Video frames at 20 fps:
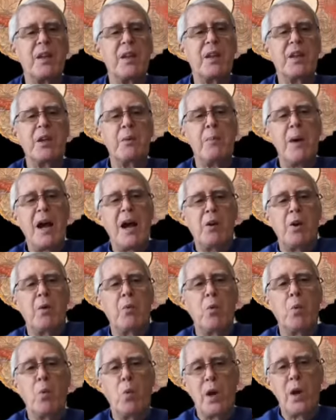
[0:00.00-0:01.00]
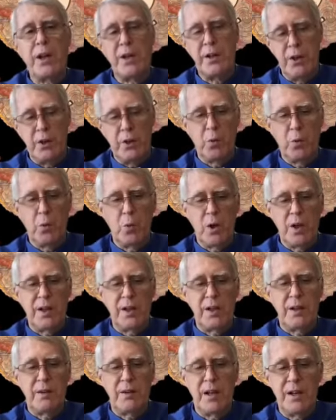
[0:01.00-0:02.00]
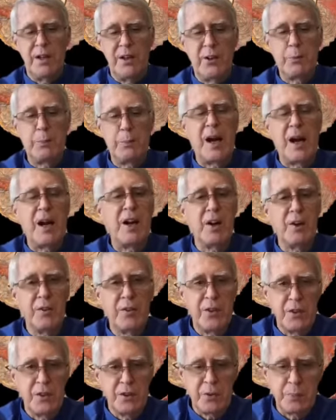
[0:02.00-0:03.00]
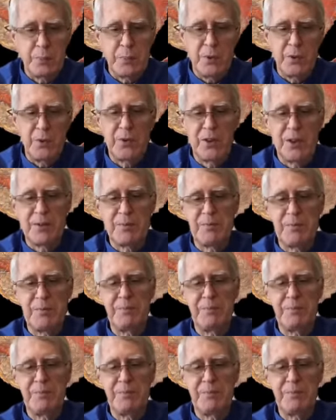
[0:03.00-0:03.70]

You might wonder what inspired this musing.